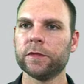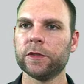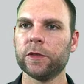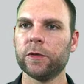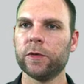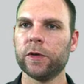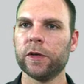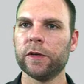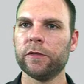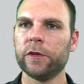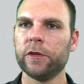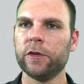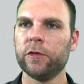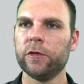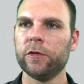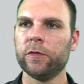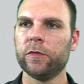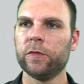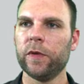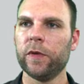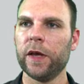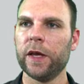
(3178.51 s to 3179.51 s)
So whenever
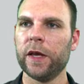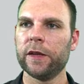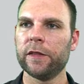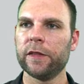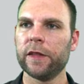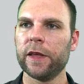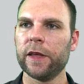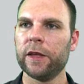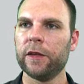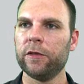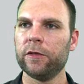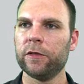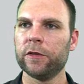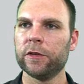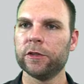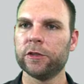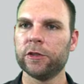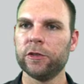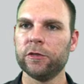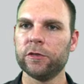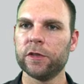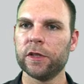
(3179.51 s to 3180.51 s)
you edit that, you
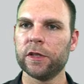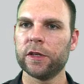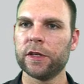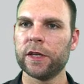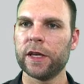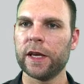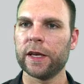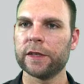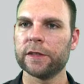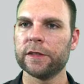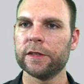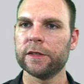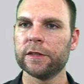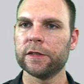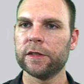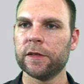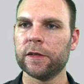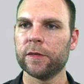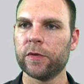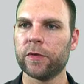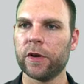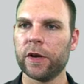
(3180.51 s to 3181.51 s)
can choose the
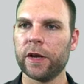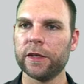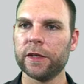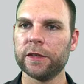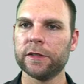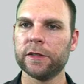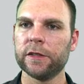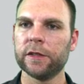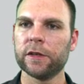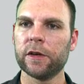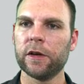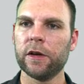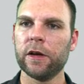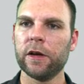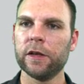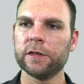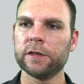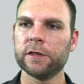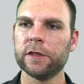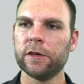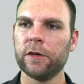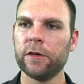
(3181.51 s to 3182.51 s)
taxes and the price and the
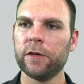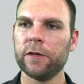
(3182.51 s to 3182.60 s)
cost